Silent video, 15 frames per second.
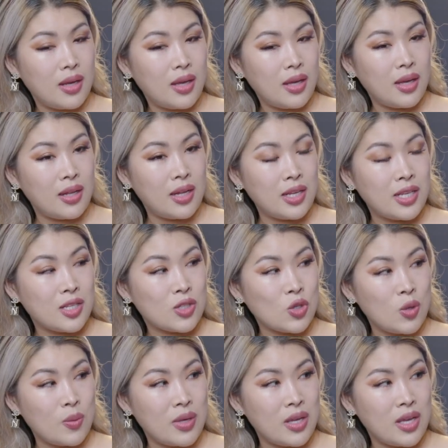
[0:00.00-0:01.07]
And he just
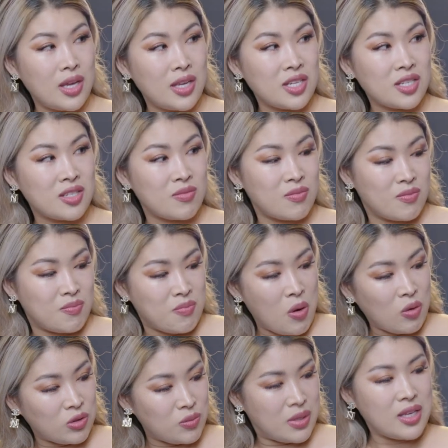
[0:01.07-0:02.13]
saw me. He just
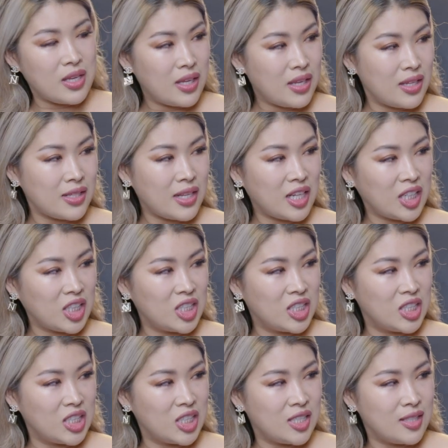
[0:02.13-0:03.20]
poked me. He's like,
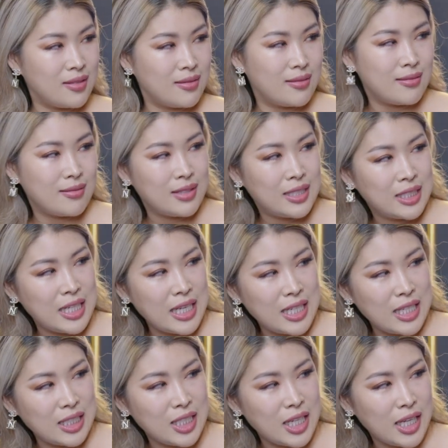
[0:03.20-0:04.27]

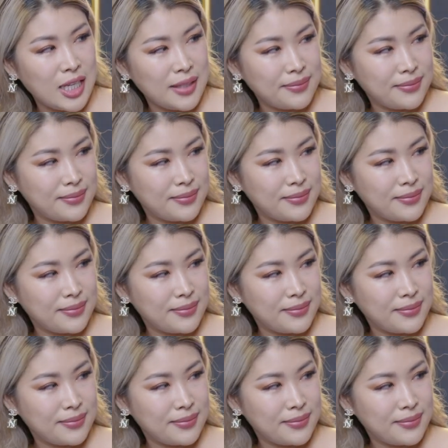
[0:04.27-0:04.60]
chinky chink.